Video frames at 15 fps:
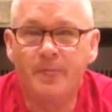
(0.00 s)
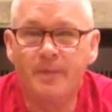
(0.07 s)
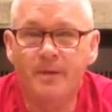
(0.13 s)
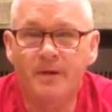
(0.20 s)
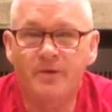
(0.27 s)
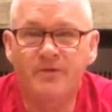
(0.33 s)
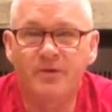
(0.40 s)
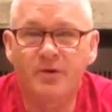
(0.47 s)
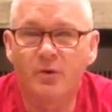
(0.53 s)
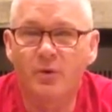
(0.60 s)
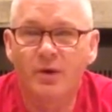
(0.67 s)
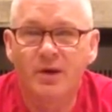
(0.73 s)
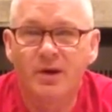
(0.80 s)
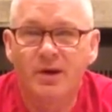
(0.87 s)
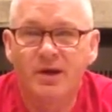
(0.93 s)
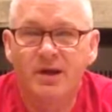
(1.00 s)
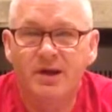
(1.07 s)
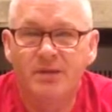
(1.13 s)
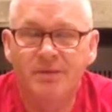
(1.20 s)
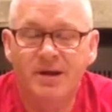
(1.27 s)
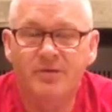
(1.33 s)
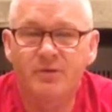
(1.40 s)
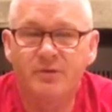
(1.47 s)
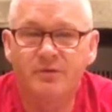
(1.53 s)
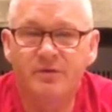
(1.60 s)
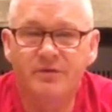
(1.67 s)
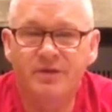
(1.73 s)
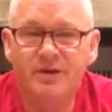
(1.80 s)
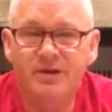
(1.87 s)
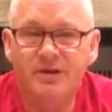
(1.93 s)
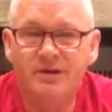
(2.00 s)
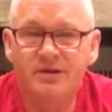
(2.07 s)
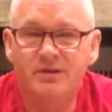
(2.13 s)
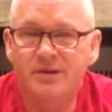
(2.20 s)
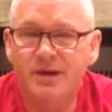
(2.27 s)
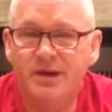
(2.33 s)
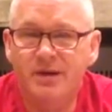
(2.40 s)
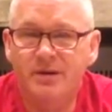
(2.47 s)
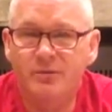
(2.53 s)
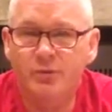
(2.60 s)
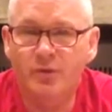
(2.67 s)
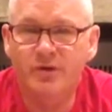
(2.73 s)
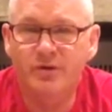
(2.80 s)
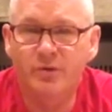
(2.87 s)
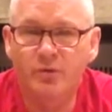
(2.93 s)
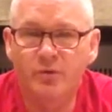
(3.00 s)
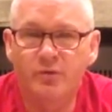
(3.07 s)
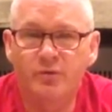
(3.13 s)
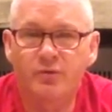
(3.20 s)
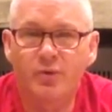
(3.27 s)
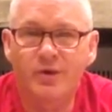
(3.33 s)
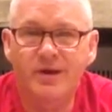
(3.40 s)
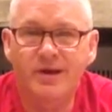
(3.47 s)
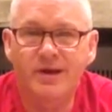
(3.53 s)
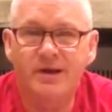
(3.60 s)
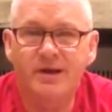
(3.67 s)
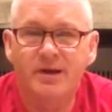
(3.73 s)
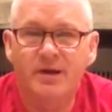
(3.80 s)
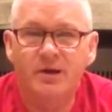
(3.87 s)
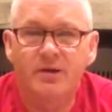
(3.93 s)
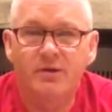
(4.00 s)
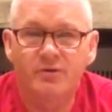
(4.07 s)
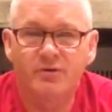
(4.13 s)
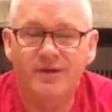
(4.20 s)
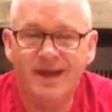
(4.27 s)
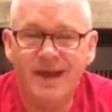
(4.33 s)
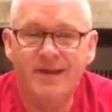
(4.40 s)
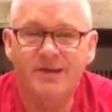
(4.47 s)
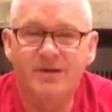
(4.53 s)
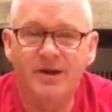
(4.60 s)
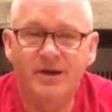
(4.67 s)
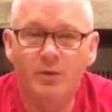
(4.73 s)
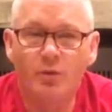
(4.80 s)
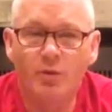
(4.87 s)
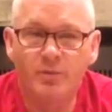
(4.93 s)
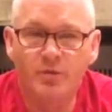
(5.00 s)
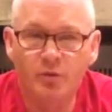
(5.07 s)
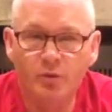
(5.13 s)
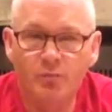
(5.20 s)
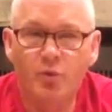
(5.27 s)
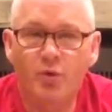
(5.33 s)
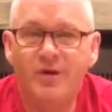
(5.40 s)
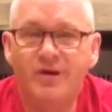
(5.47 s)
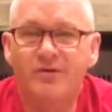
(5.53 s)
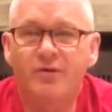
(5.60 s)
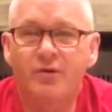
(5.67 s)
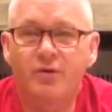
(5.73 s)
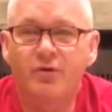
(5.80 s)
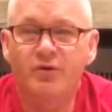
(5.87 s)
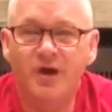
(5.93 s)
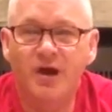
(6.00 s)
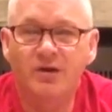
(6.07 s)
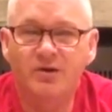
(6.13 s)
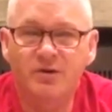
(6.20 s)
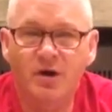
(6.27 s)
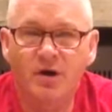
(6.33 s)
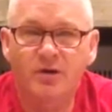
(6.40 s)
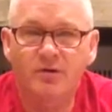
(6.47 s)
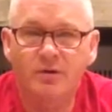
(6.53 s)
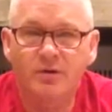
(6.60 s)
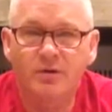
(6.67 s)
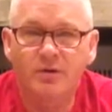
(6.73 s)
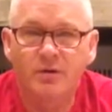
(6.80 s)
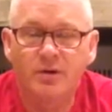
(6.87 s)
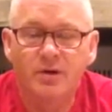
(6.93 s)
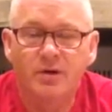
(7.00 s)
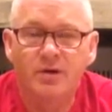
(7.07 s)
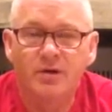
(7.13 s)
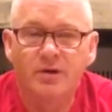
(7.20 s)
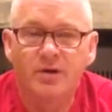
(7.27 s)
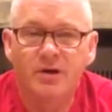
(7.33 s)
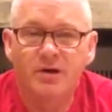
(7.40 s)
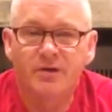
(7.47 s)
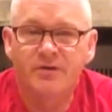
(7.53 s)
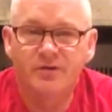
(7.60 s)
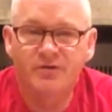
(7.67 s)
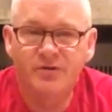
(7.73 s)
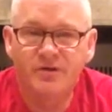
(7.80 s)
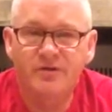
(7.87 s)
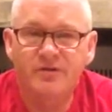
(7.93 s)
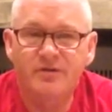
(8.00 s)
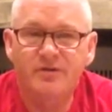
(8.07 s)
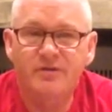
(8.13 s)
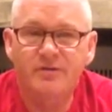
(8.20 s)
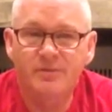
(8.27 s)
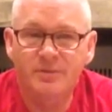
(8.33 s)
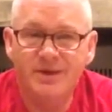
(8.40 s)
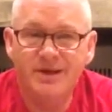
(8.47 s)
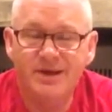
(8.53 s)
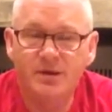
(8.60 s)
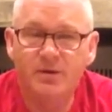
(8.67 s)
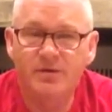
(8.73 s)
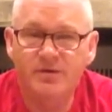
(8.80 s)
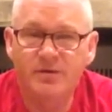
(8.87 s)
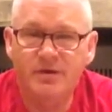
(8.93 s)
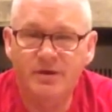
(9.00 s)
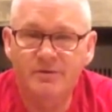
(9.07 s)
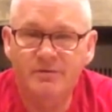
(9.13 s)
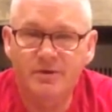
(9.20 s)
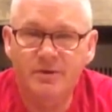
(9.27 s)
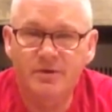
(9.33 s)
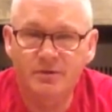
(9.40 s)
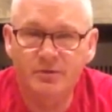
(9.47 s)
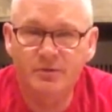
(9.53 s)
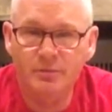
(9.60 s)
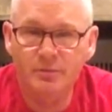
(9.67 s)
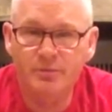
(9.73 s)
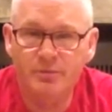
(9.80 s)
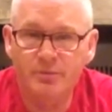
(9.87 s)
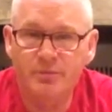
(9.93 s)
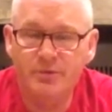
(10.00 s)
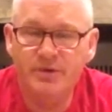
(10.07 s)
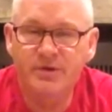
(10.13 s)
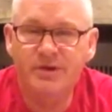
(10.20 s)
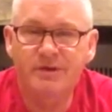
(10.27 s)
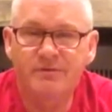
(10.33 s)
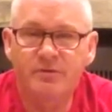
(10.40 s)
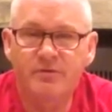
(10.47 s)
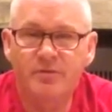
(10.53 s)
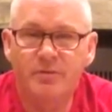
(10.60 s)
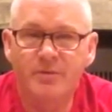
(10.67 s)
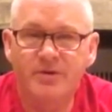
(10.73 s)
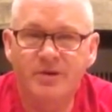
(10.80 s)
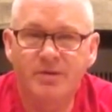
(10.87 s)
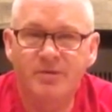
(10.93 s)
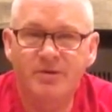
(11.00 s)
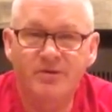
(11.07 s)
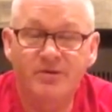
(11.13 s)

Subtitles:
Also, in Matthew 15:22 through 28, there's a Canaanite woman who brings her young daughter to Jesus to be healed be delivered from a demon.